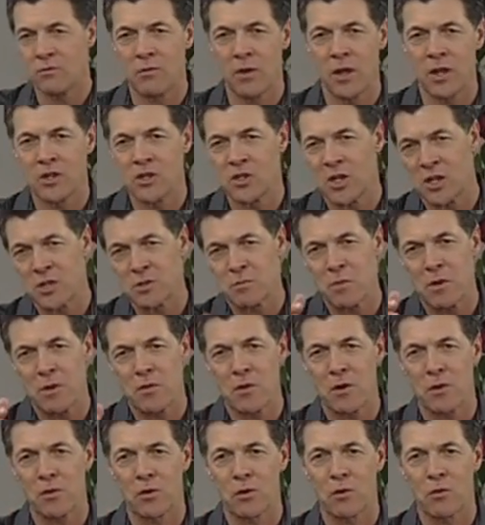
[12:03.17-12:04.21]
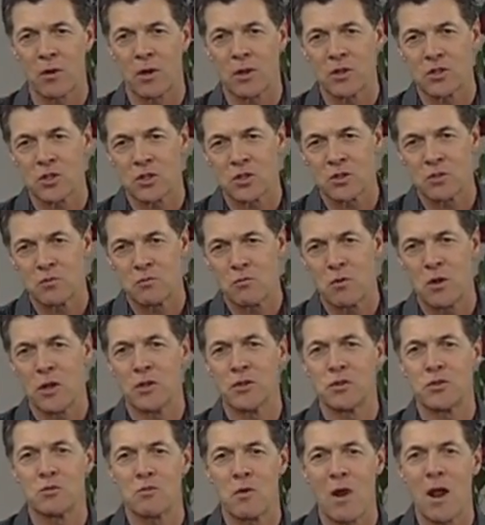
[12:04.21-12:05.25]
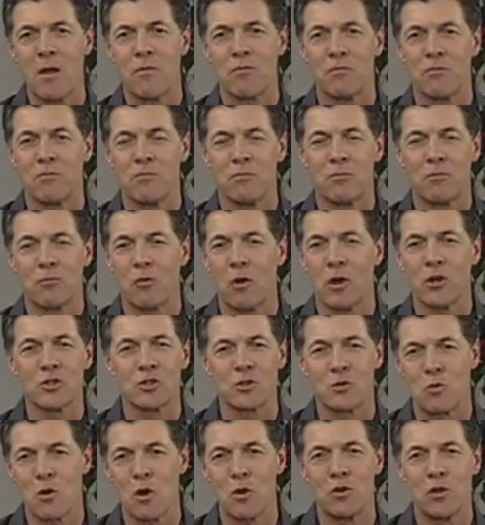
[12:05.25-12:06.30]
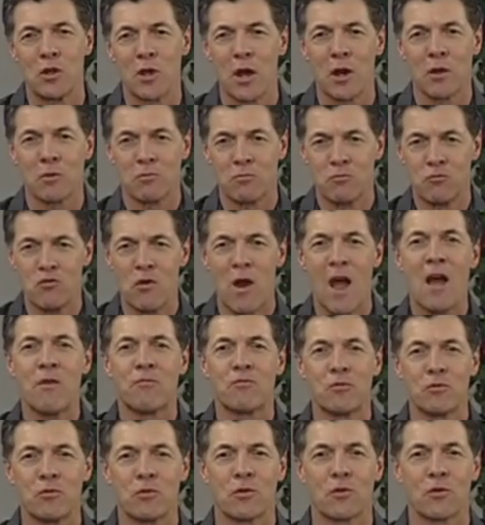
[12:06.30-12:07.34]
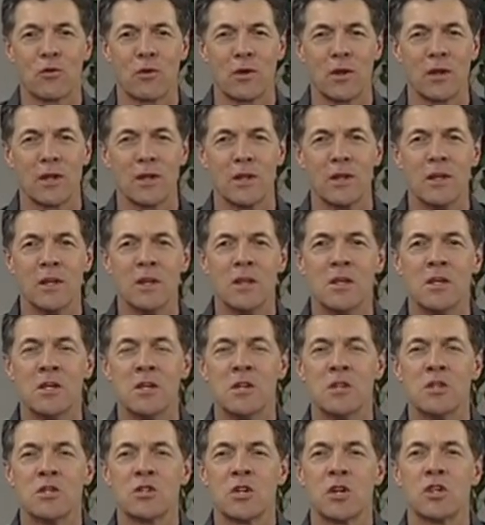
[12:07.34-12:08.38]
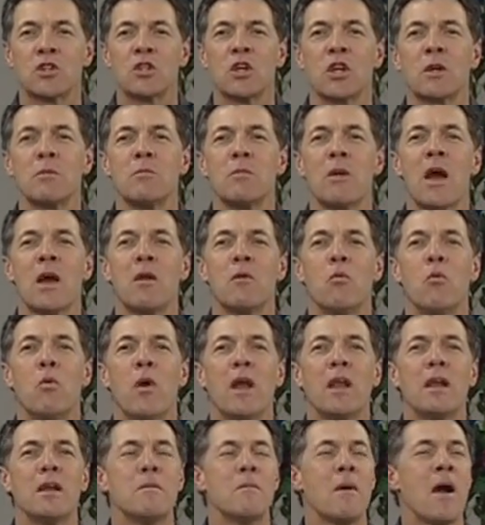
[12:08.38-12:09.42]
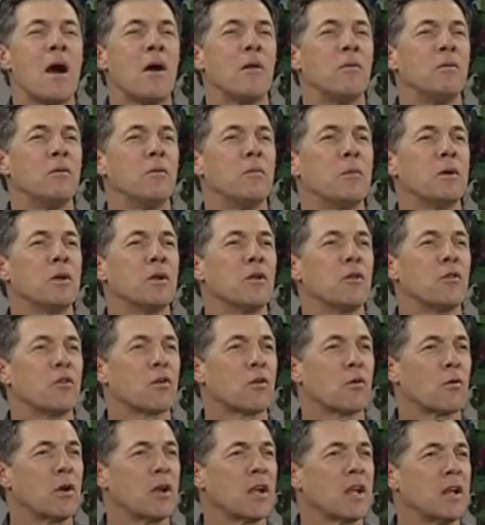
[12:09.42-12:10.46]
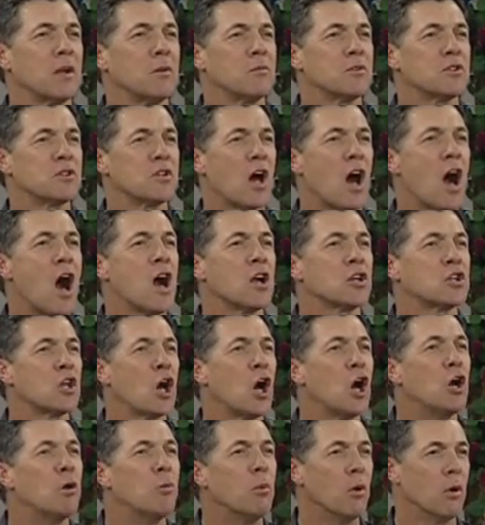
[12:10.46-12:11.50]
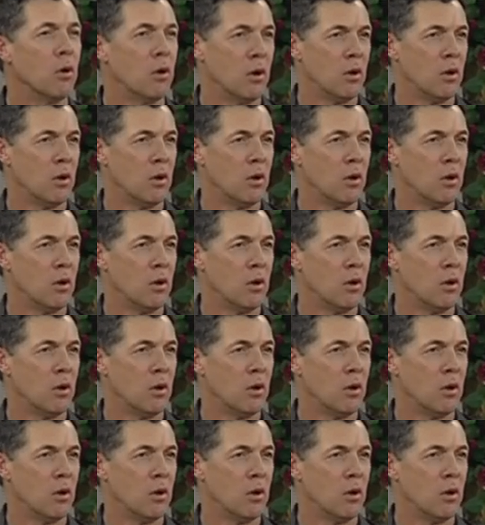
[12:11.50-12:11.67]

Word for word: AJ's been there. The creek just runs right across the road. You got to drive through the creek. And so I took him down and waded him out in the middle of the creek, and it was October.